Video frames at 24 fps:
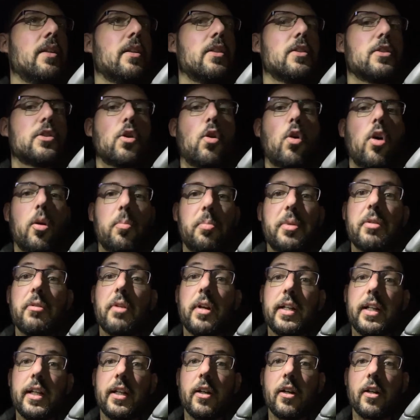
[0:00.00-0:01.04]
So I'll be
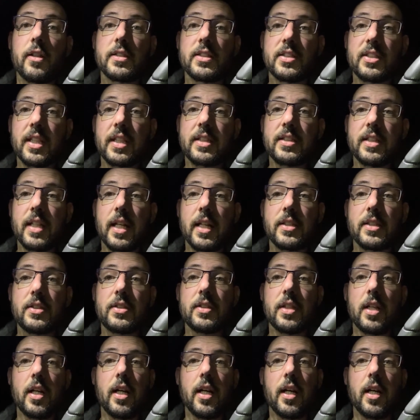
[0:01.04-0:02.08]
running it on
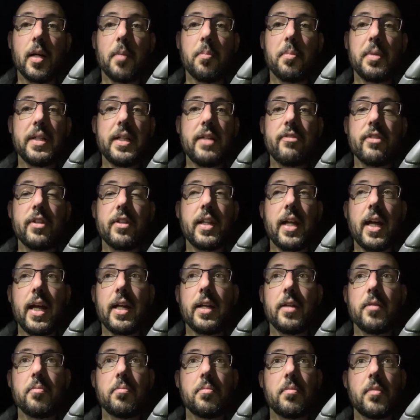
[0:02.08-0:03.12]
6S, but even
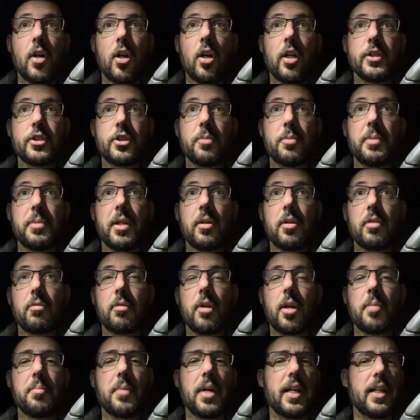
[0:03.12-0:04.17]
then, I should be able to
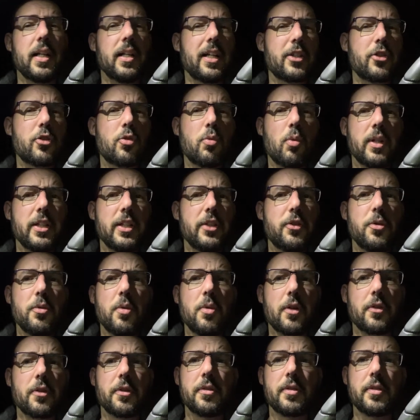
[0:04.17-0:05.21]
run my like
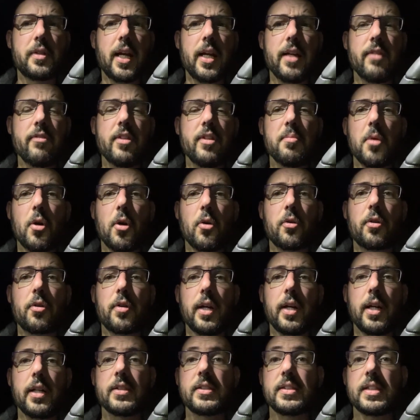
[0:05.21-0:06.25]
2200 kV motor
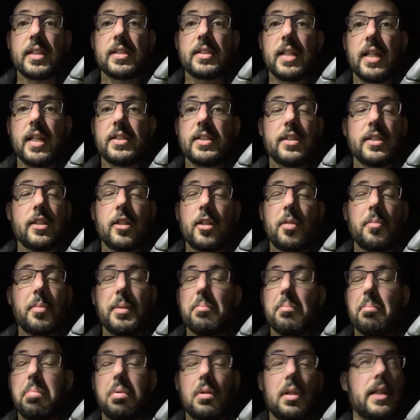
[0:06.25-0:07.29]
at 6S, and it'll be
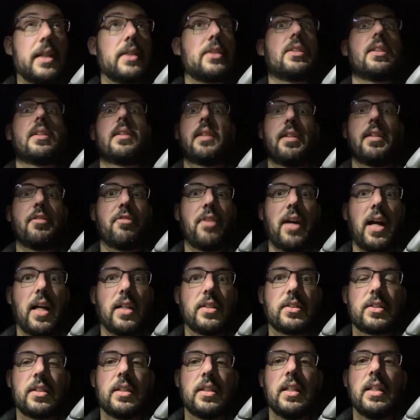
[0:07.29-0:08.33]
ballistically
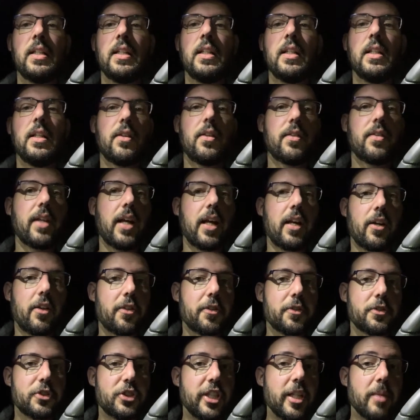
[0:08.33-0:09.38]
fast. That
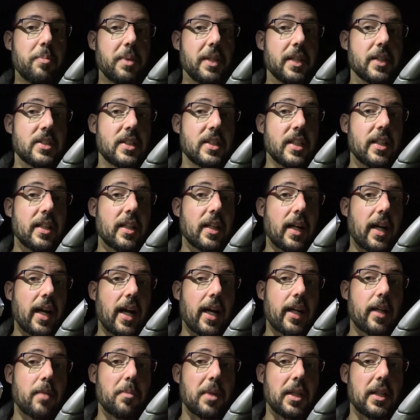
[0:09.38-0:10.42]
other cheap ESC that I
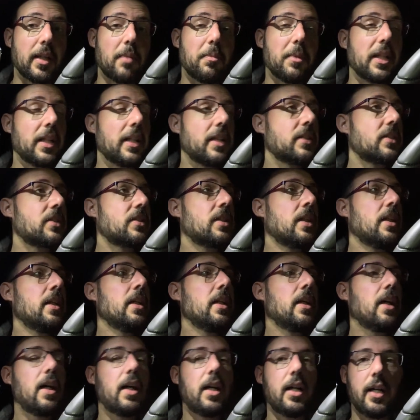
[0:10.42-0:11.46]
had in my Limitless,
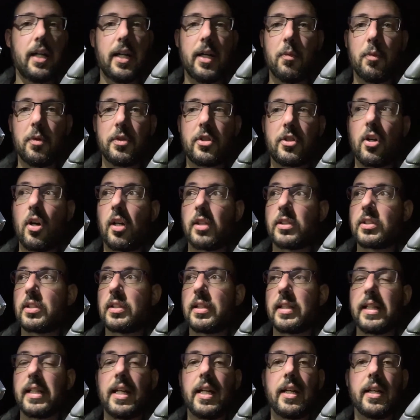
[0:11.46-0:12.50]
it would
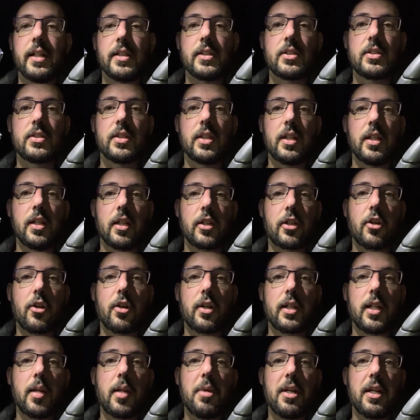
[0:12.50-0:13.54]
constantly hit its
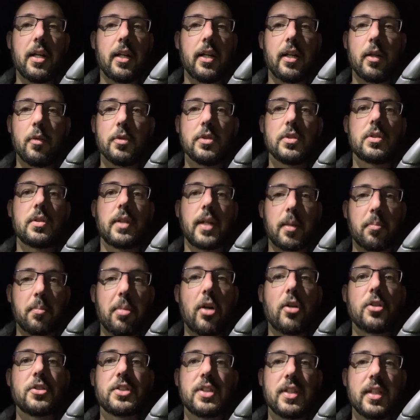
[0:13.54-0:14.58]
current limit, and it was like
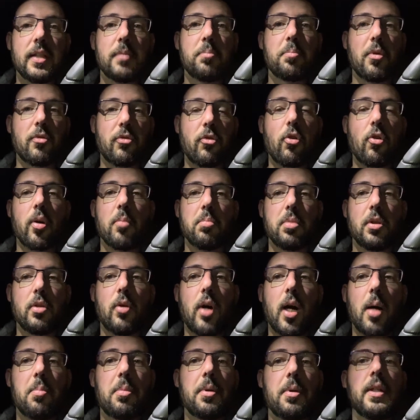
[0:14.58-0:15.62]
pulsing before it blew
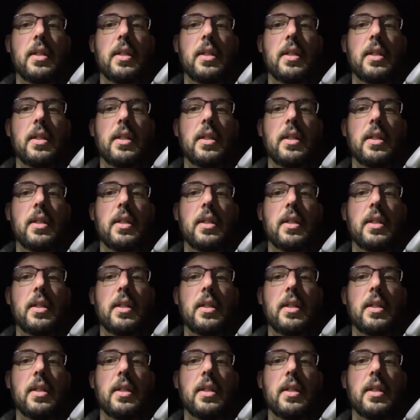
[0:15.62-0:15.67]
up.